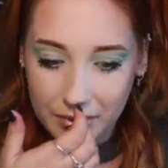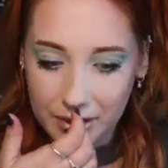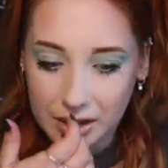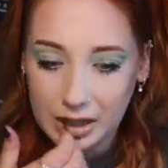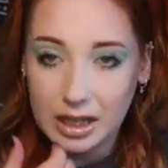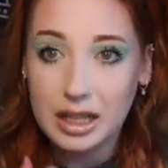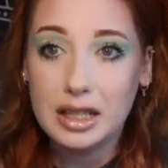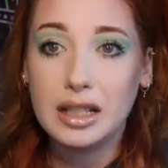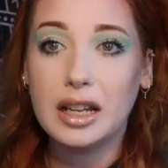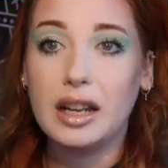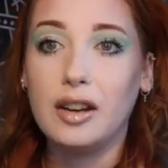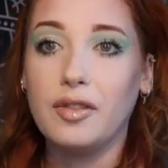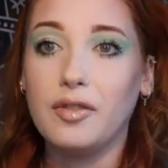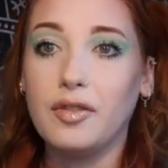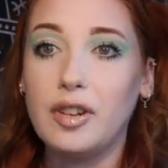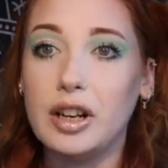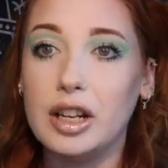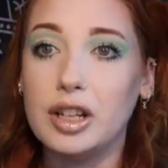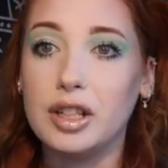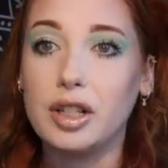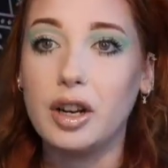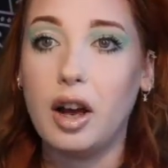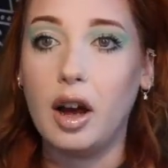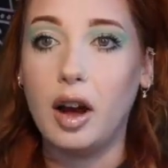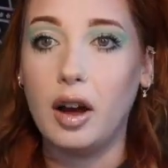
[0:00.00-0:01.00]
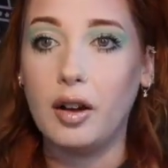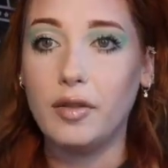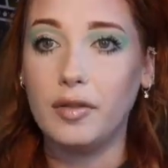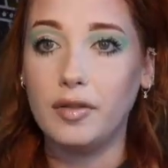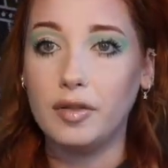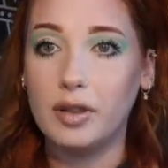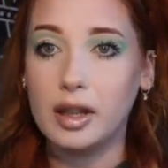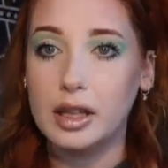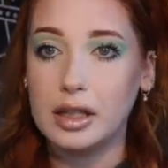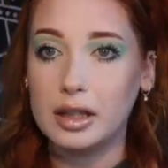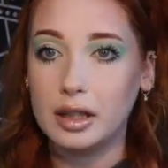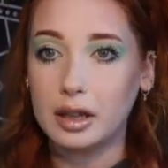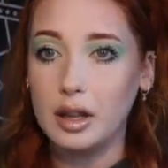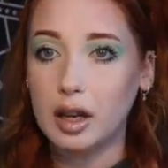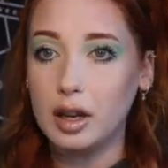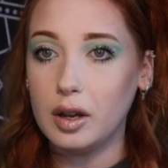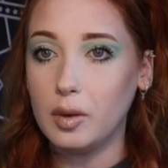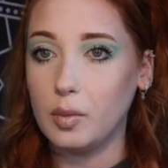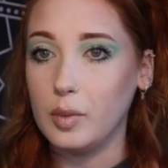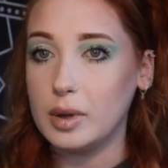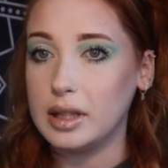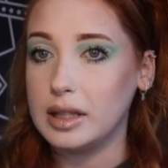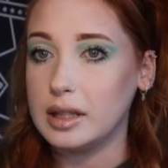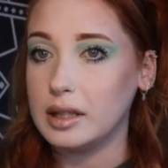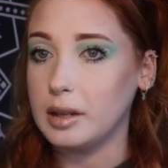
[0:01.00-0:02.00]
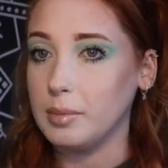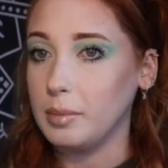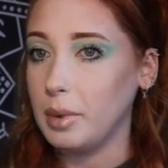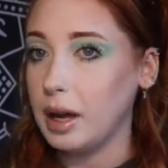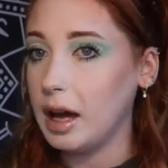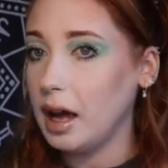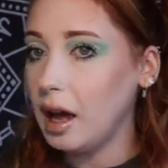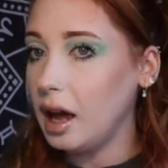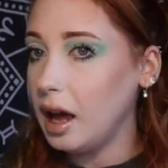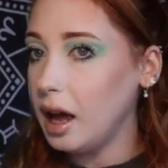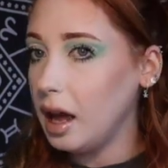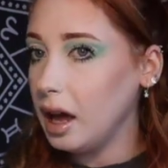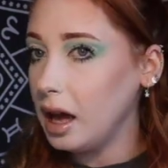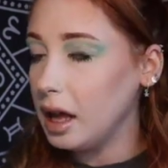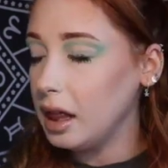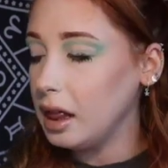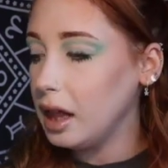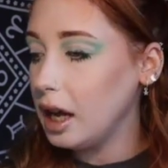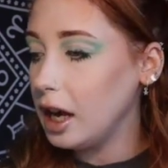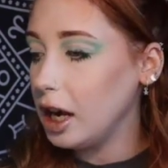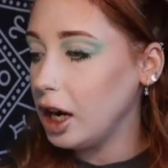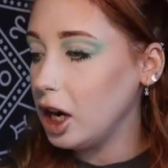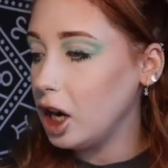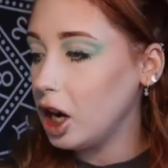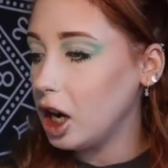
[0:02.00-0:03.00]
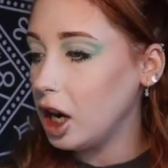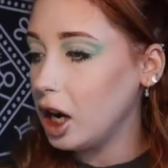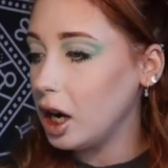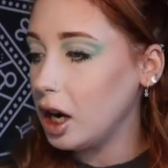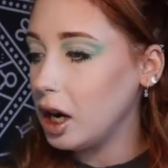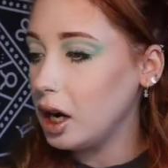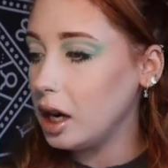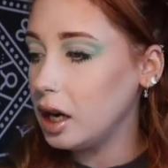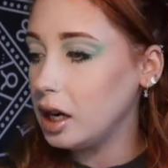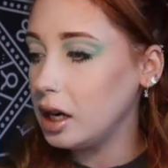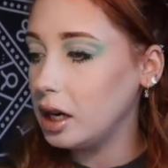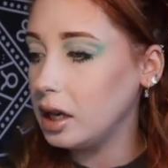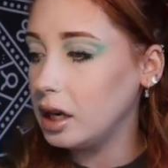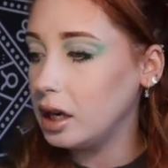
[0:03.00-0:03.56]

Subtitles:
Just gonna finish off this look with some highlighter.